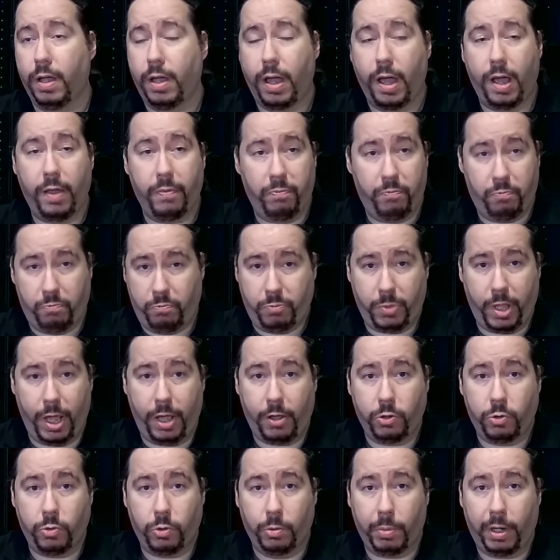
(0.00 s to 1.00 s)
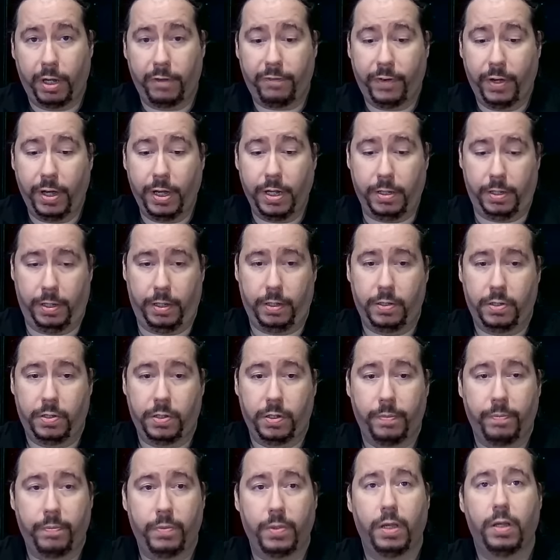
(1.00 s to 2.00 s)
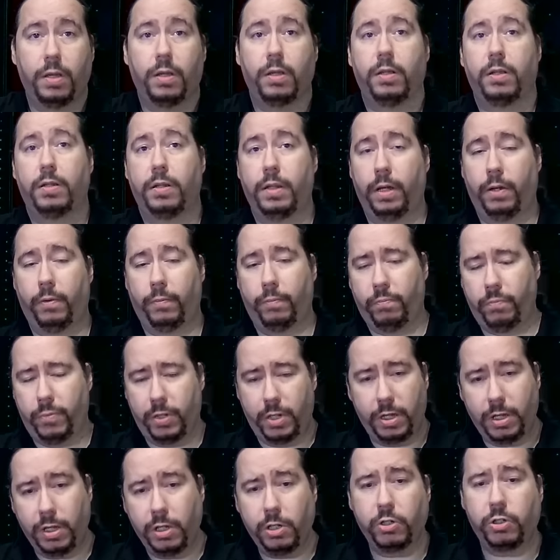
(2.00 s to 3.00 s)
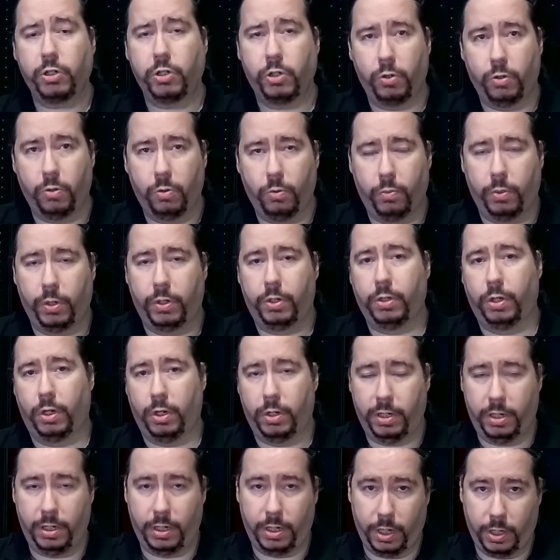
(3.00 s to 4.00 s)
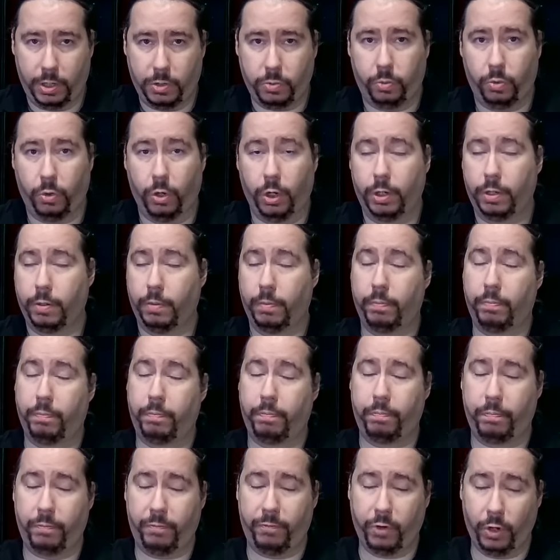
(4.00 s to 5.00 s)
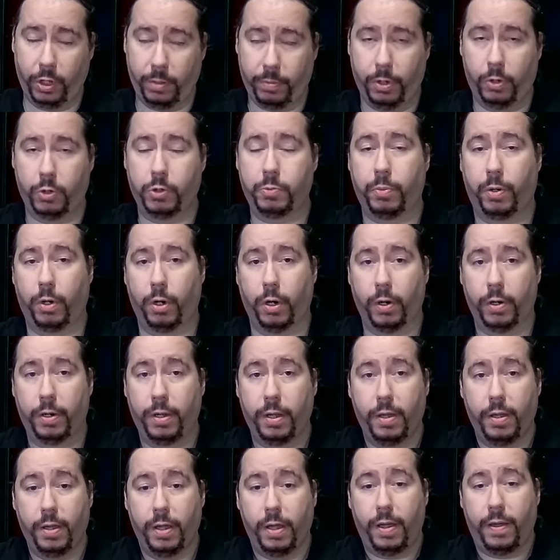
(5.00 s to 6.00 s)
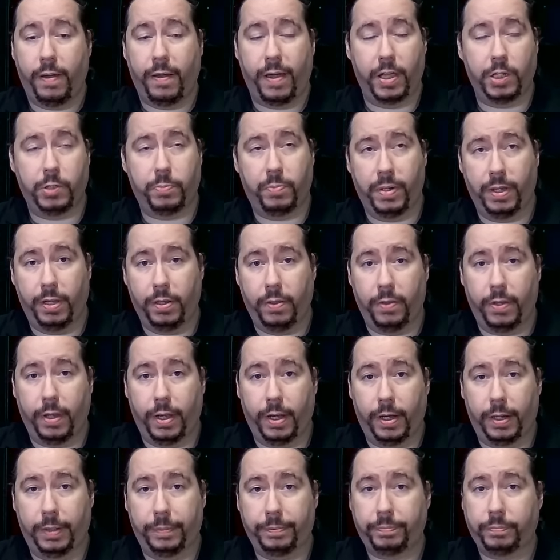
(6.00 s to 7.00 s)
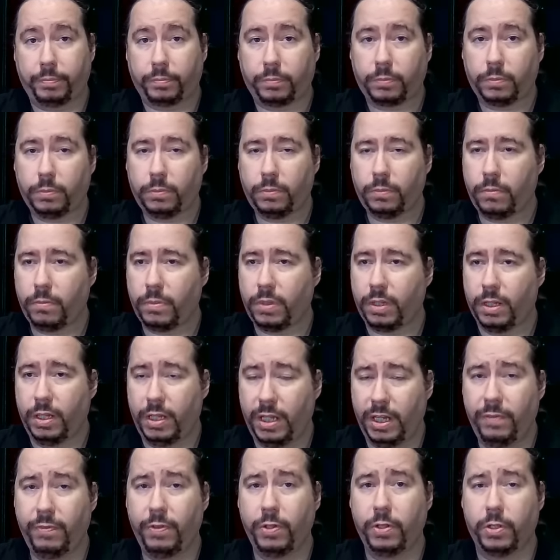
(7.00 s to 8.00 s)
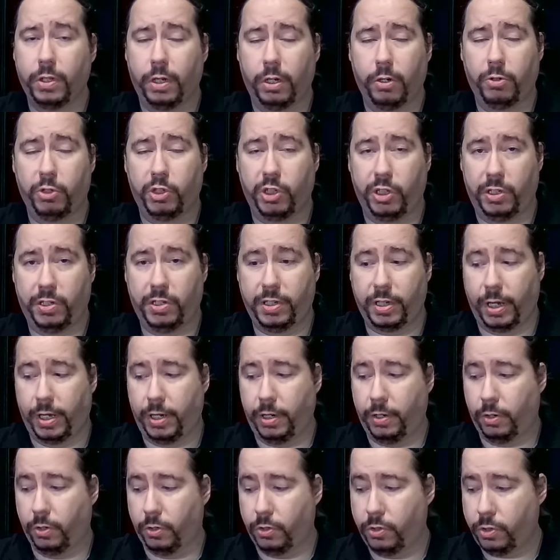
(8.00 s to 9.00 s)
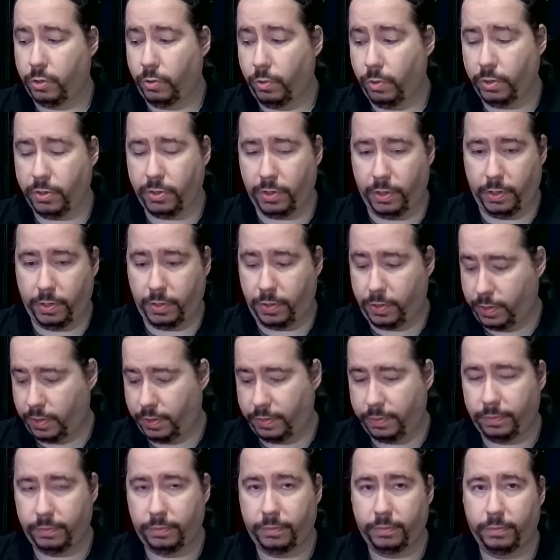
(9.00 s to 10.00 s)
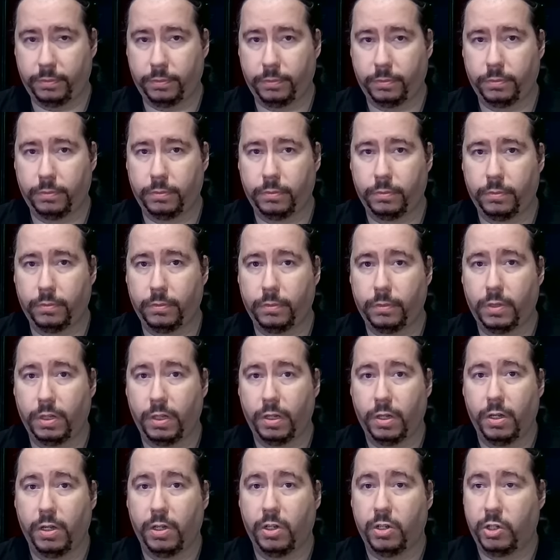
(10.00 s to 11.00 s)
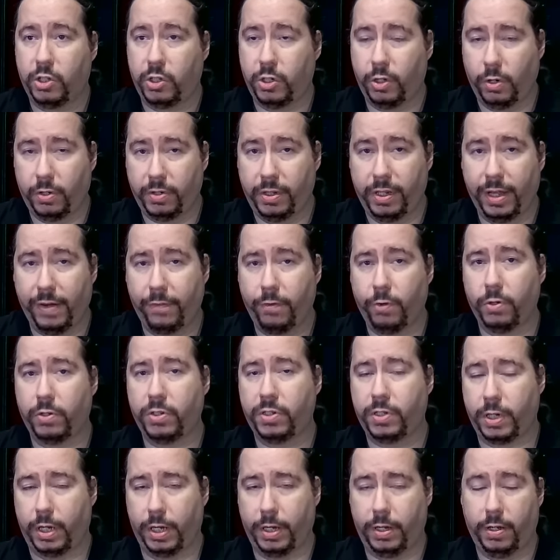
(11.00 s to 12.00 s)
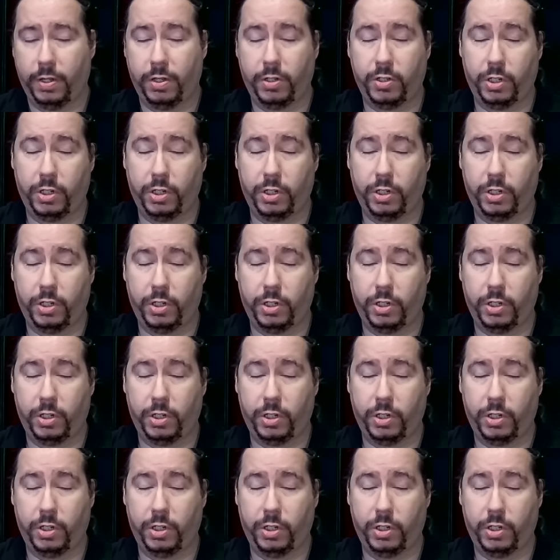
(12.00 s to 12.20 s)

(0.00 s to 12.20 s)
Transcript: And those were my findings. Now, the issue with Claudine Gay's work, for the most part, has been that even though she cited her sources, she never cite.